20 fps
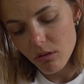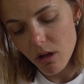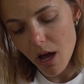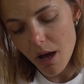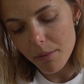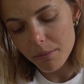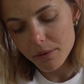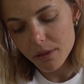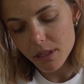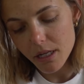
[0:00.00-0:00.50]

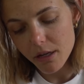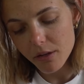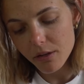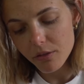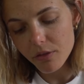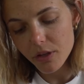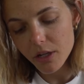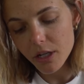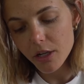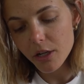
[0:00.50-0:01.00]
apple cider
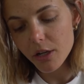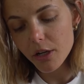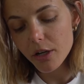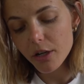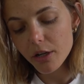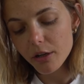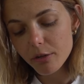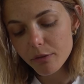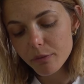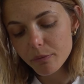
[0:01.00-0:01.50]

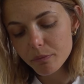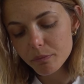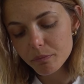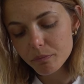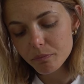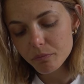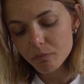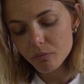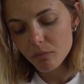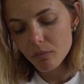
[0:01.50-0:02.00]
vinegar,
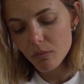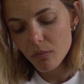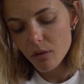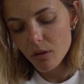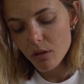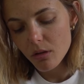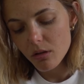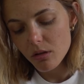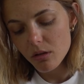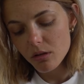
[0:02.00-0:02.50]

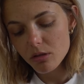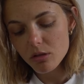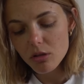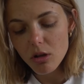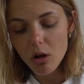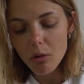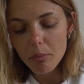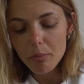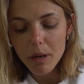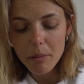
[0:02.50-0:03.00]

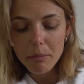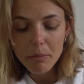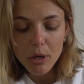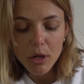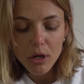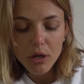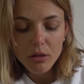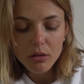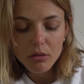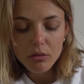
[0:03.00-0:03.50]
salt,
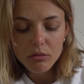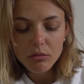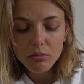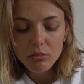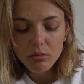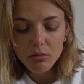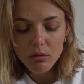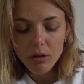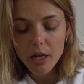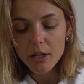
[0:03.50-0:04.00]
pepper,
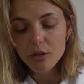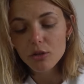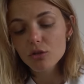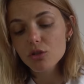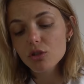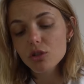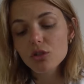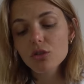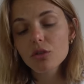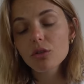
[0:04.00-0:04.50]
and
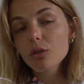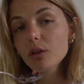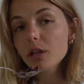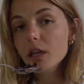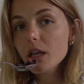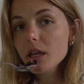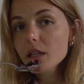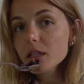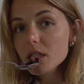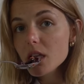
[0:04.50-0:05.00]
nutritional
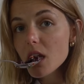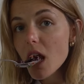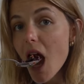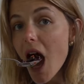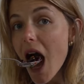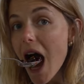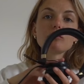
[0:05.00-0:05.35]
yeast.